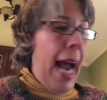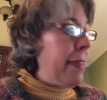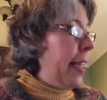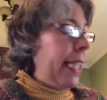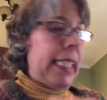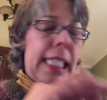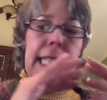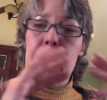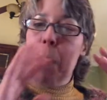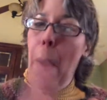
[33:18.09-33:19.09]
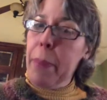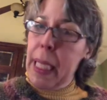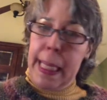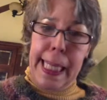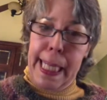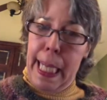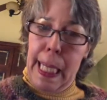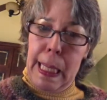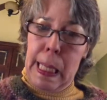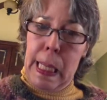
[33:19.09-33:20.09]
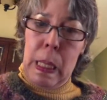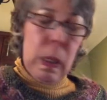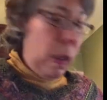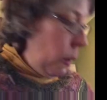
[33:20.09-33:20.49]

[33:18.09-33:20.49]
I think it's these pumpkin seeds.